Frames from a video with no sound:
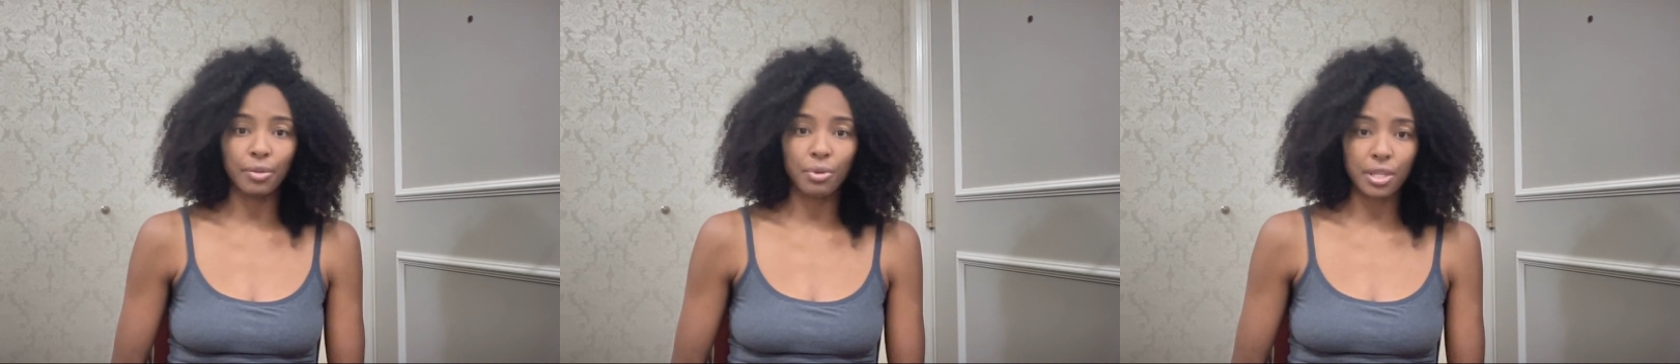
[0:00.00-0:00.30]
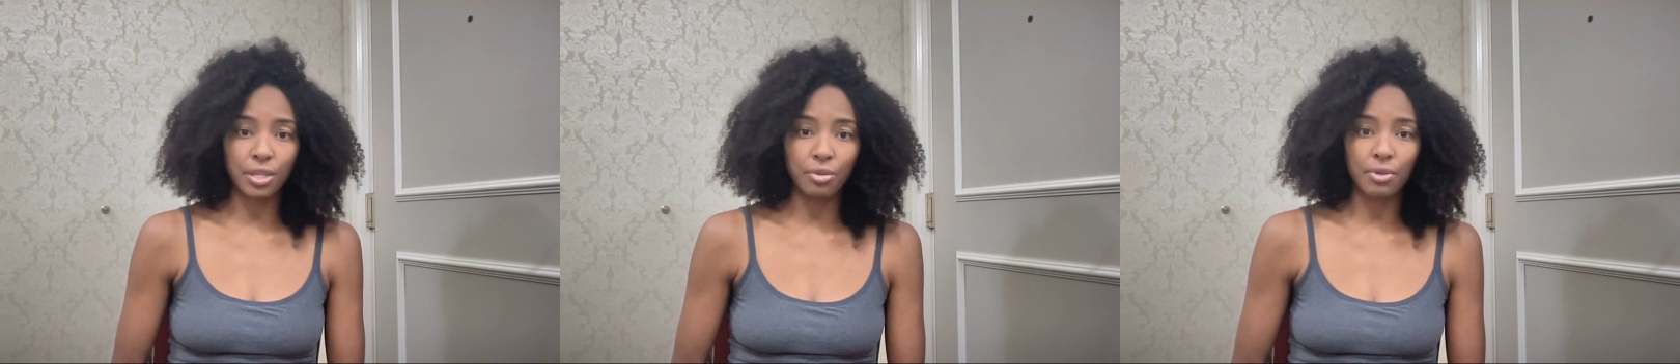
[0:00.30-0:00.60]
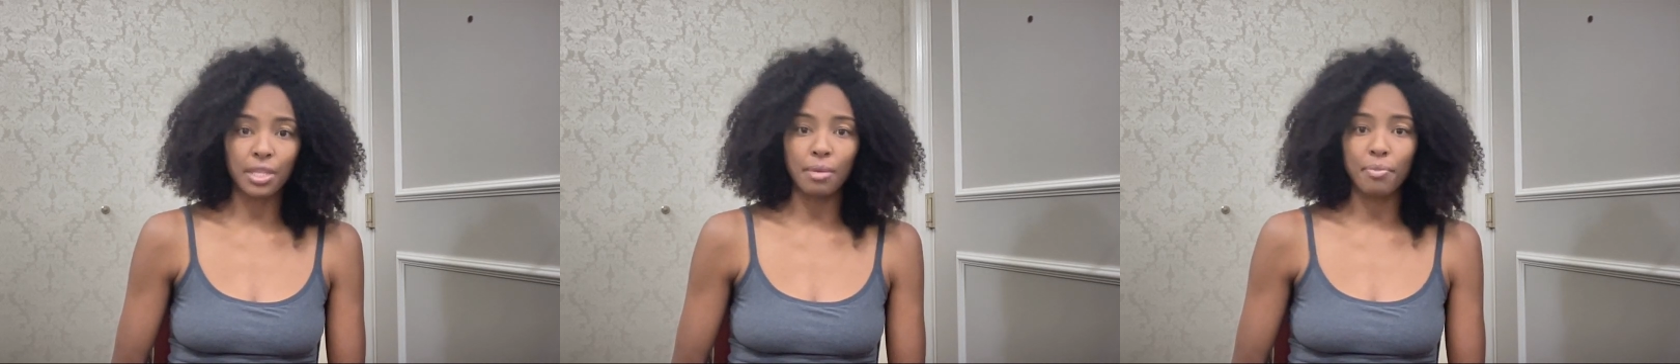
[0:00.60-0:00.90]
within you
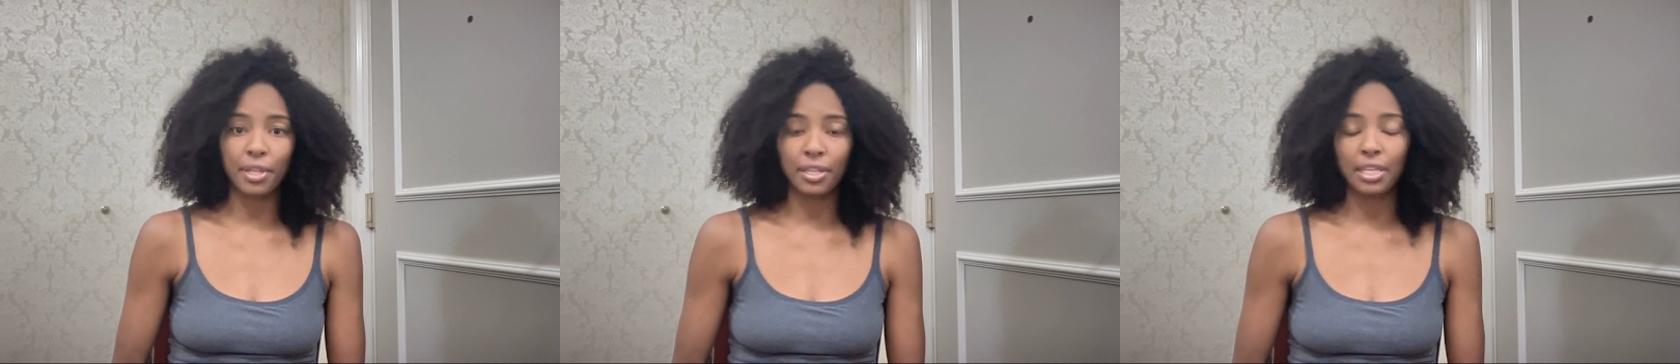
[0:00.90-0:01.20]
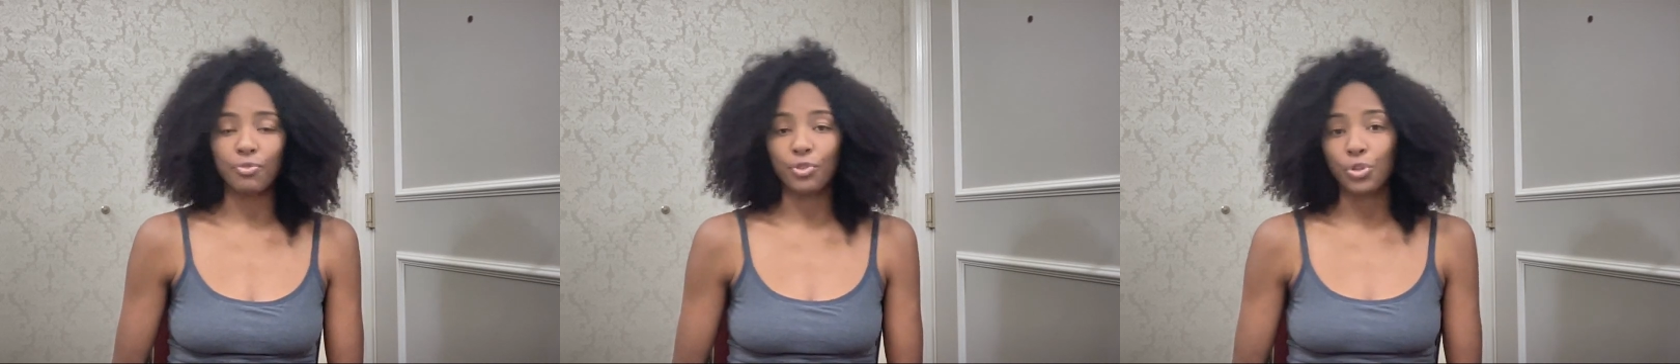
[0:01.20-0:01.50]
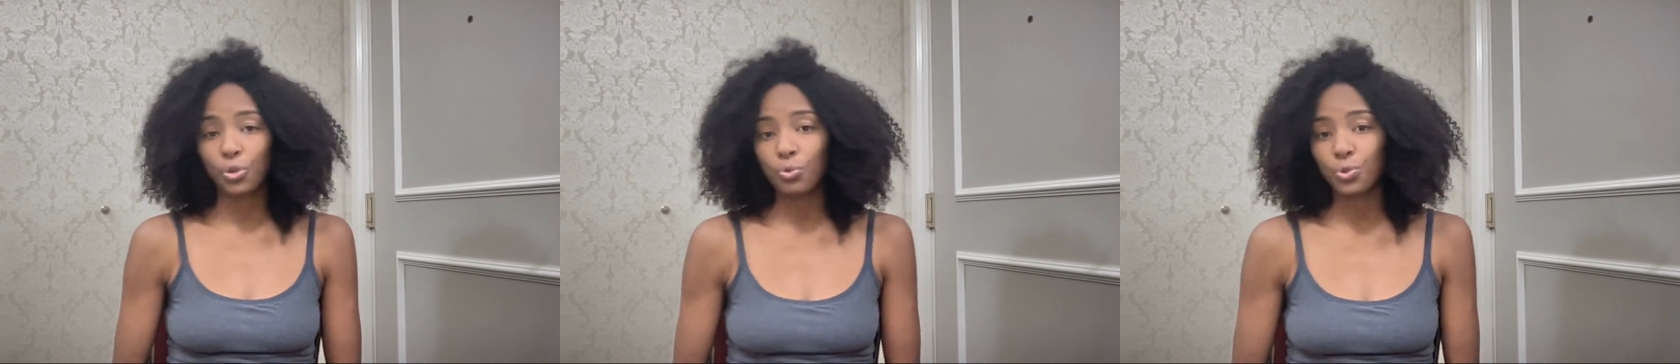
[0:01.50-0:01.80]
and the ability for
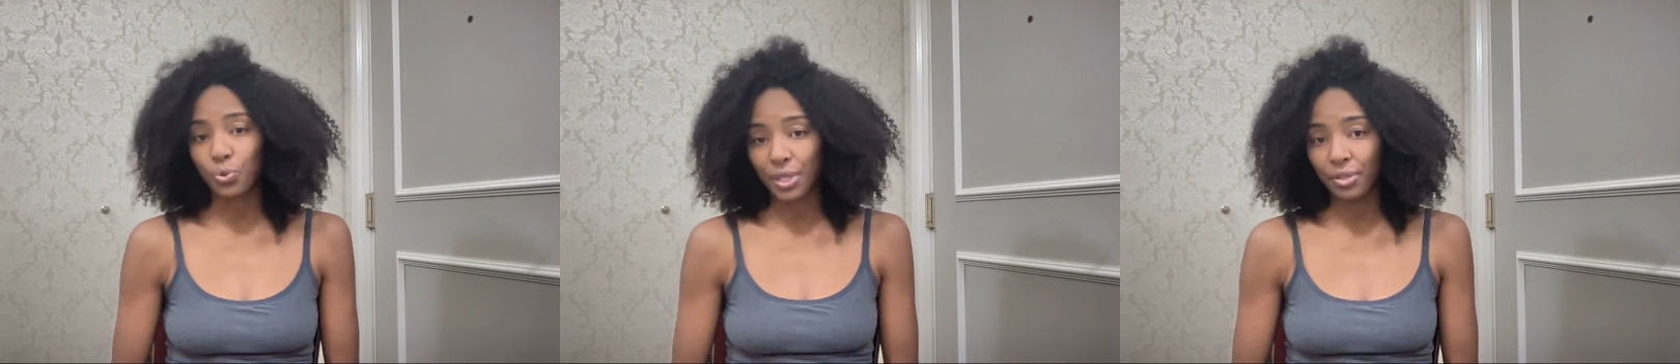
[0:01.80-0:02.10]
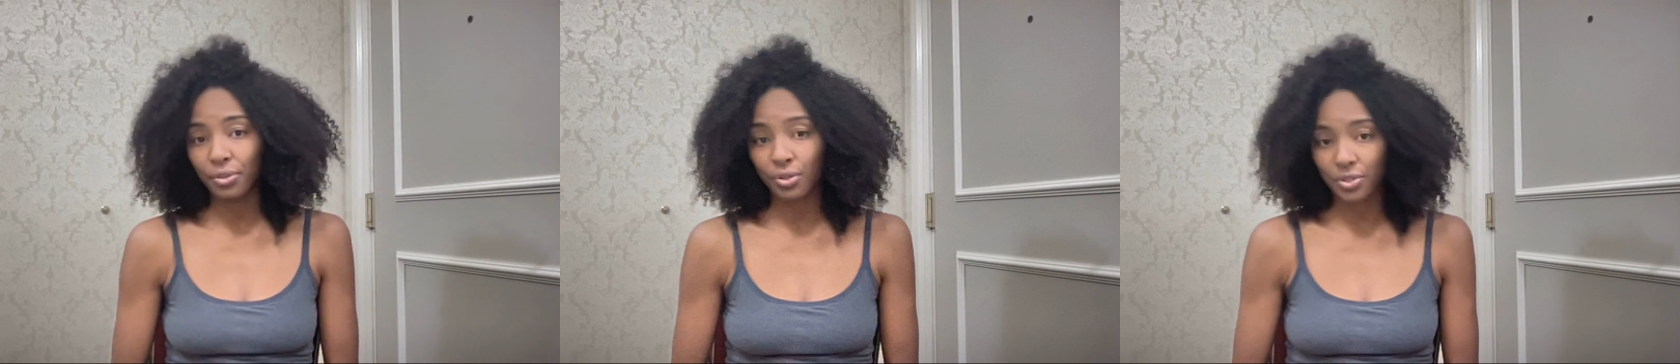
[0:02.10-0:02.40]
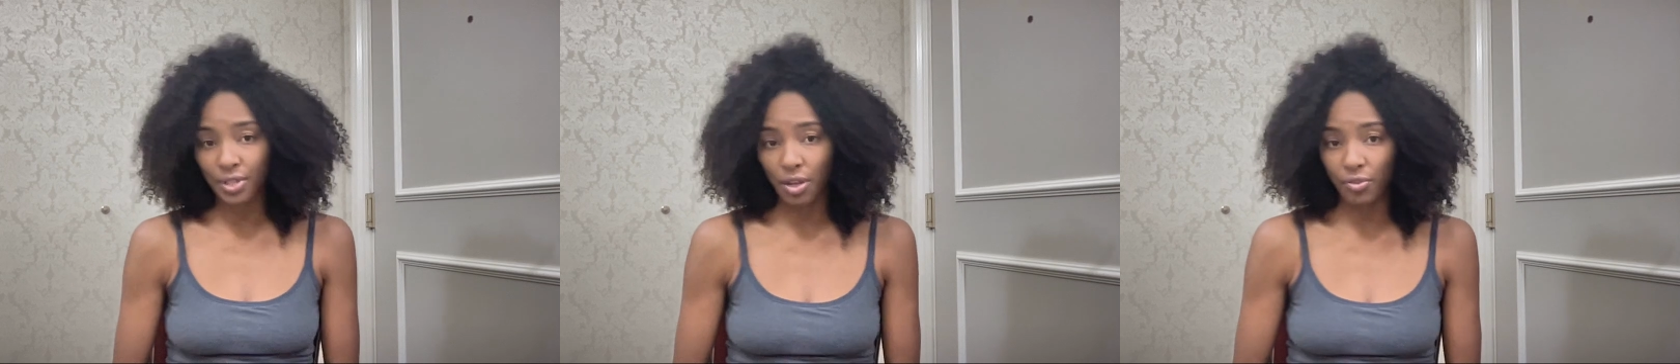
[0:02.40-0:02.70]
you to heal
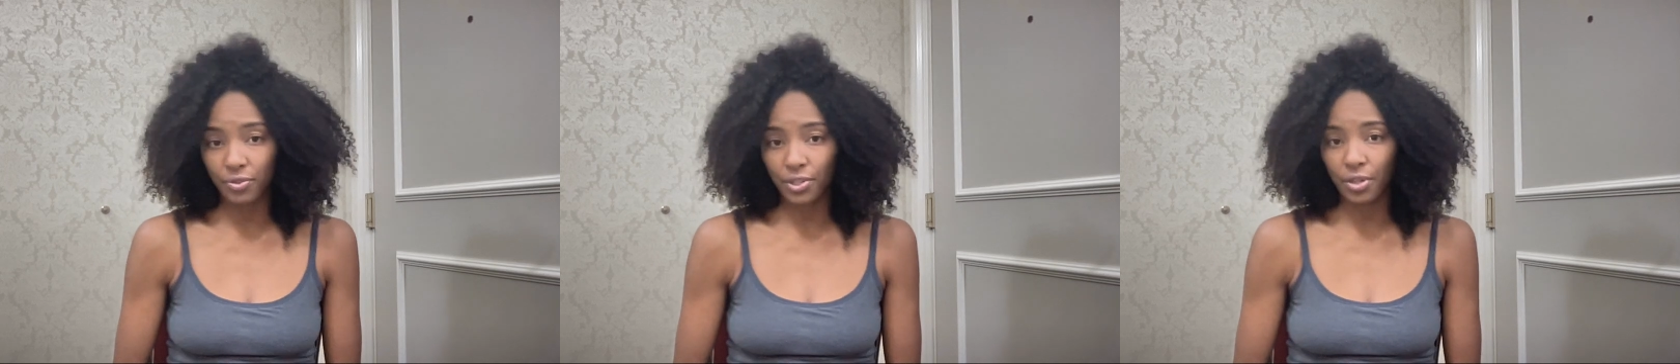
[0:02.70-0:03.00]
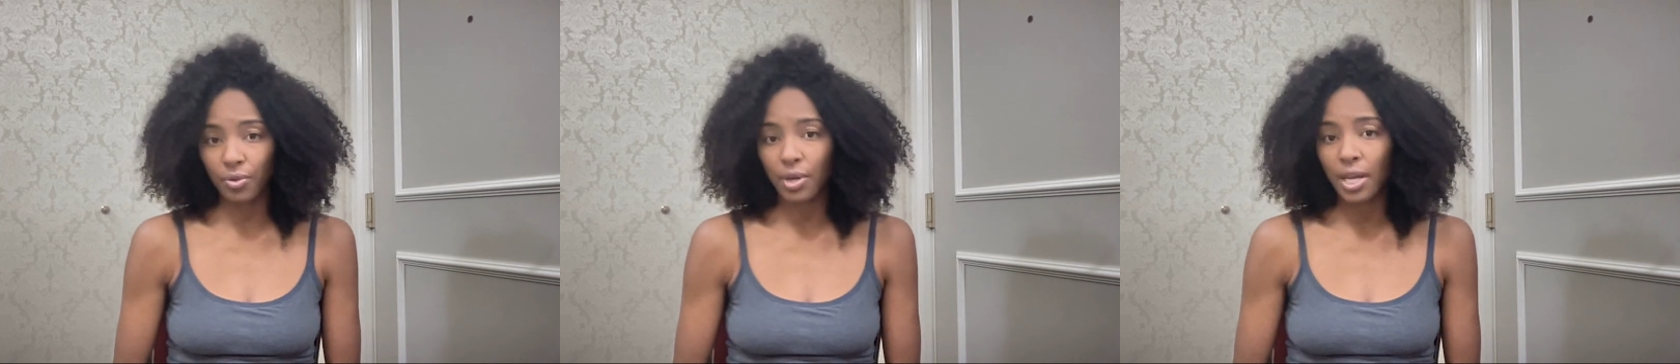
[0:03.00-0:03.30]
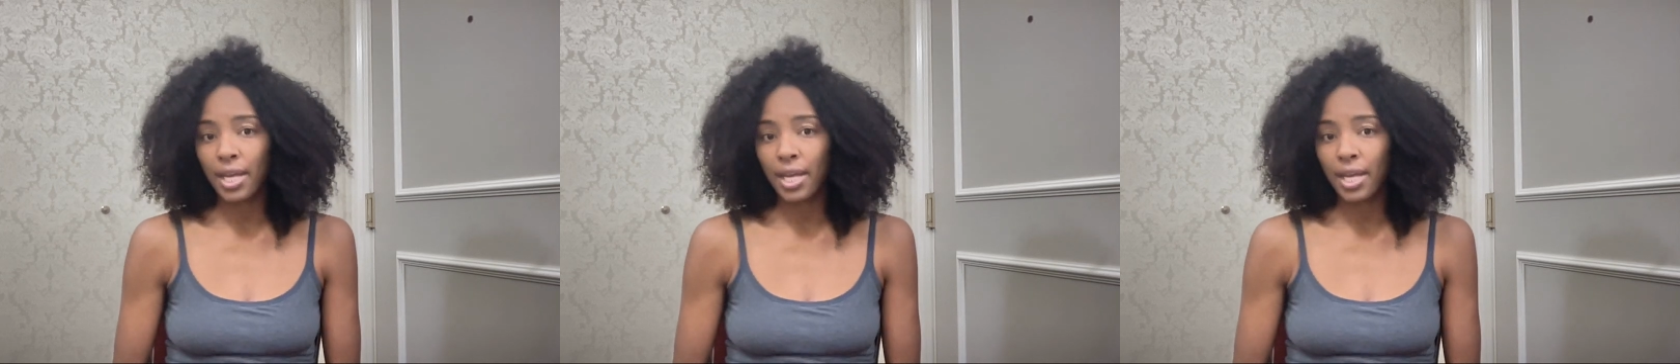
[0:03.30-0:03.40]
yourself. So,